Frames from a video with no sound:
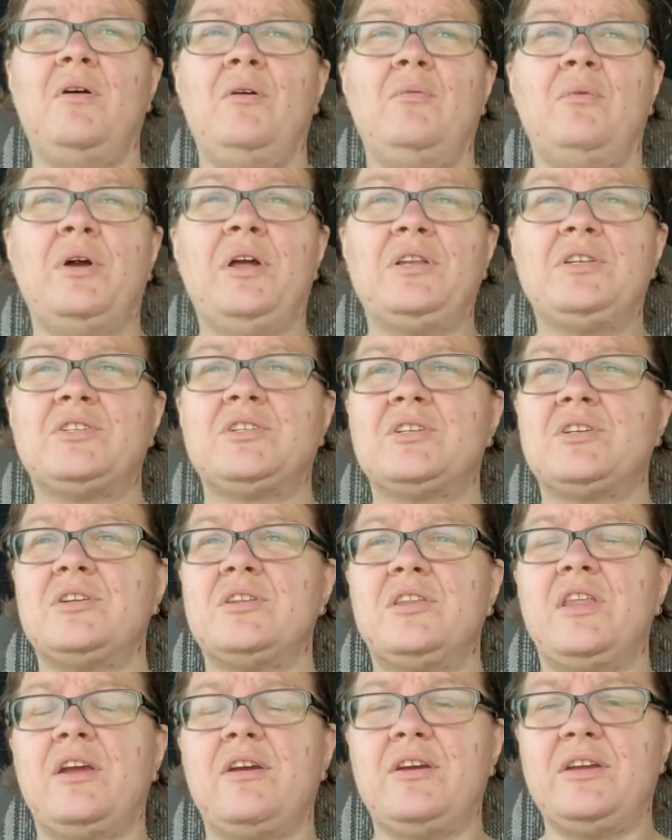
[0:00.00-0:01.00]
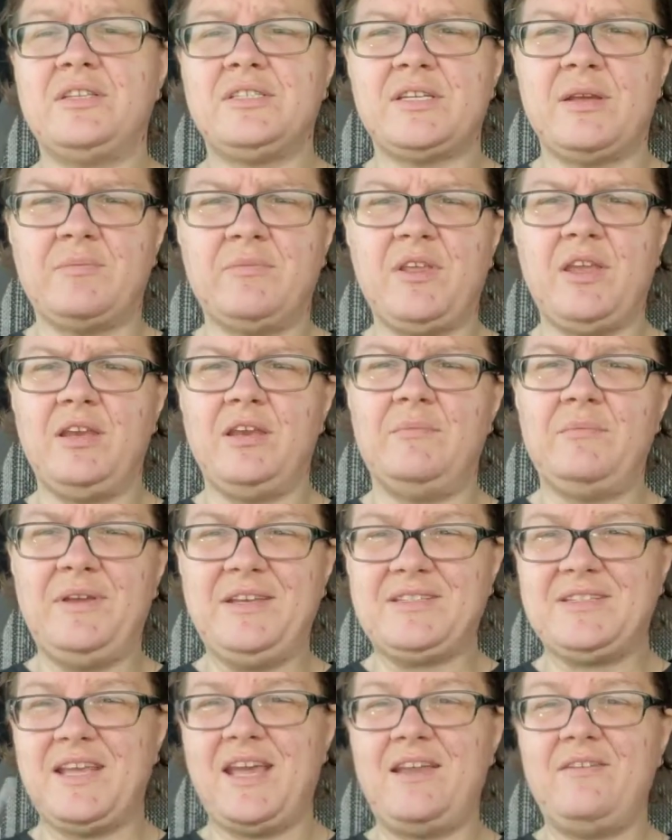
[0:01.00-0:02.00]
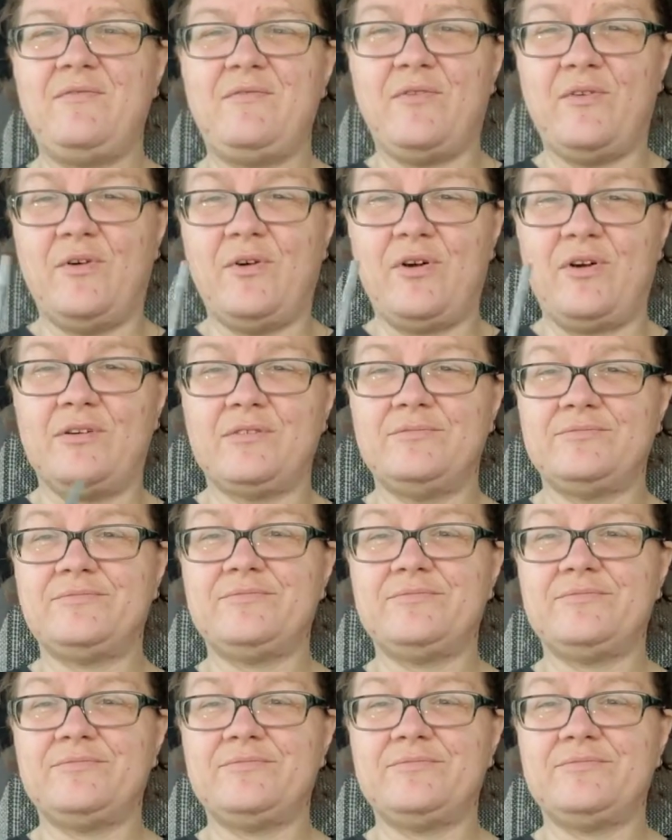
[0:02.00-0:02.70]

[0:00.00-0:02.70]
which there is something to be said for